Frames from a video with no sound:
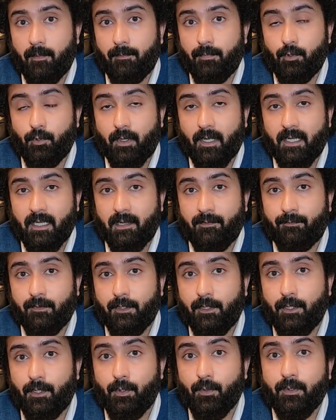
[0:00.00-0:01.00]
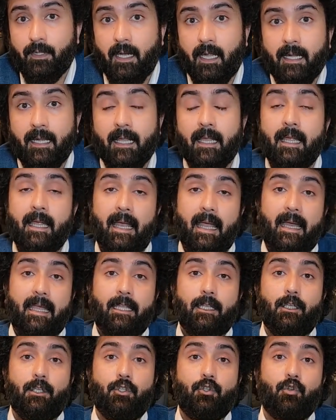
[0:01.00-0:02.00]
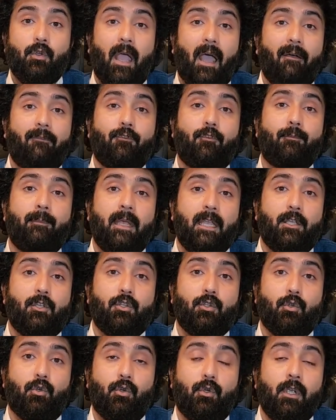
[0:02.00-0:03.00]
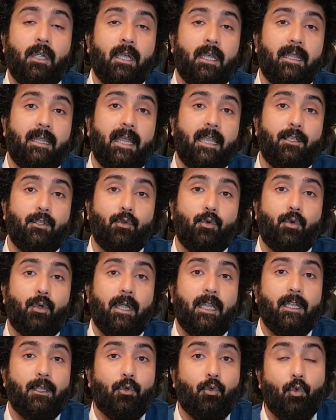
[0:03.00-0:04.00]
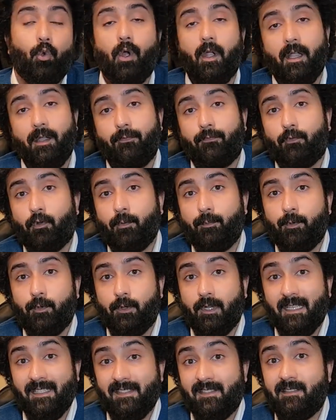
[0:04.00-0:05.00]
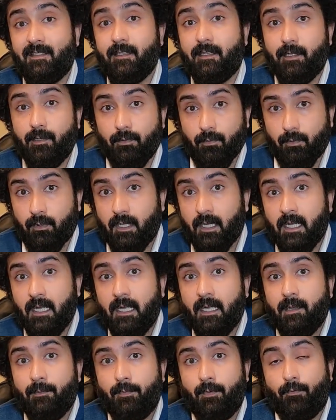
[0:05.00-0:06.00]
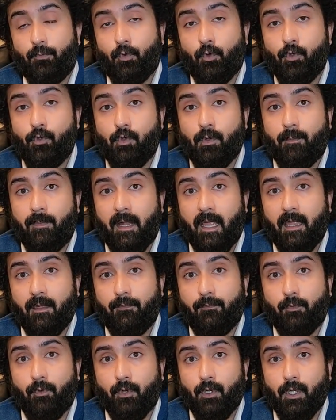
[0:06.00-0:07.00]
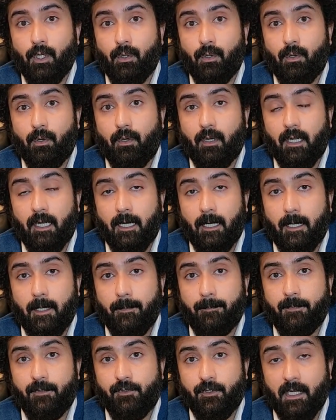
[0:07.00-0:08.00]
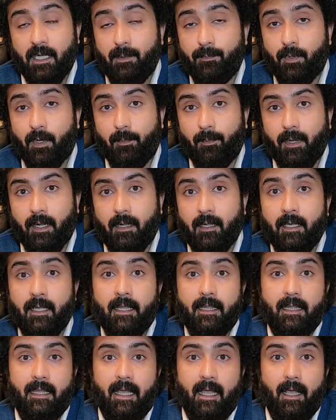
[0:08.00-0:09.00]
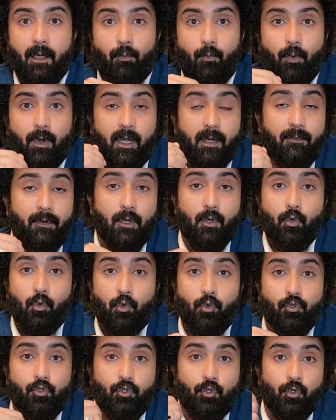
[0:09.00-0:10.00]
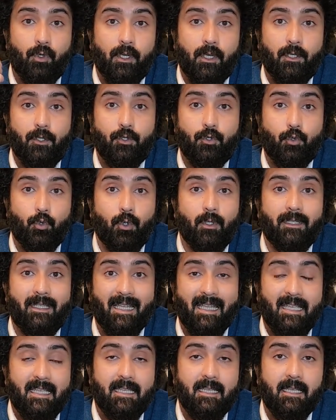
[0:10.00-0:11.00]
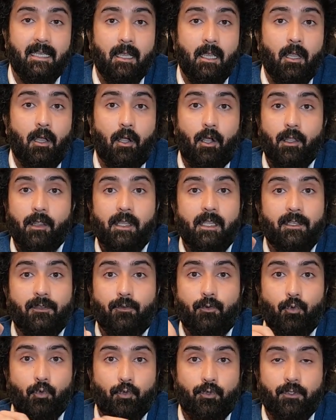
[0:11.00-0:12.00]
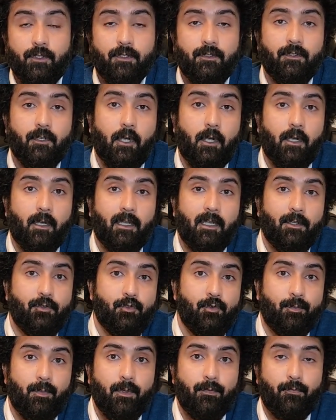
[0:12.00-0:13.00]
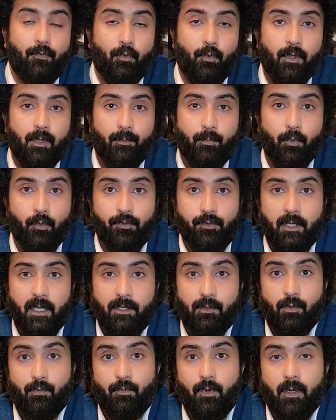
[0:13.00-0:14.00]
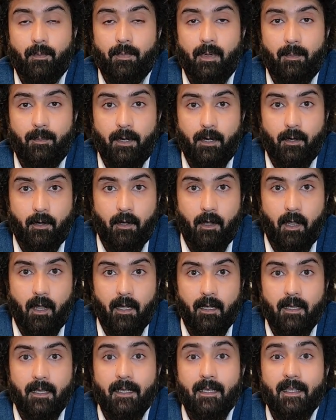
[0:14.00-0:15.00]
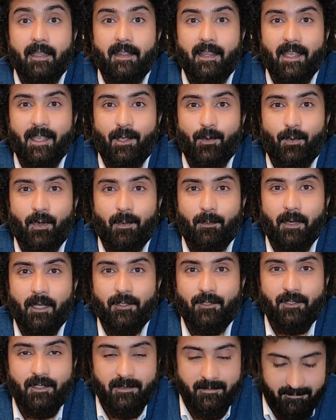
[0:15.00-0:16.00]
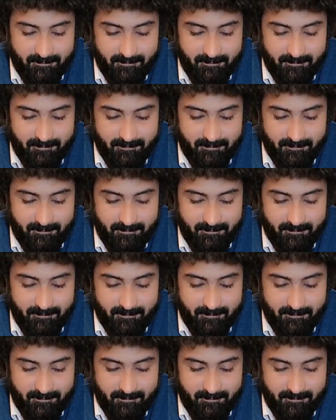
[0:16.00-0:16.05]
you can definitely do that. And you have to make sure that you inquire from your institute before you apply for your study permit, that whatever course you are enrolled in, these courses are eligible for the postgraduate work permit or not. Thank you very much.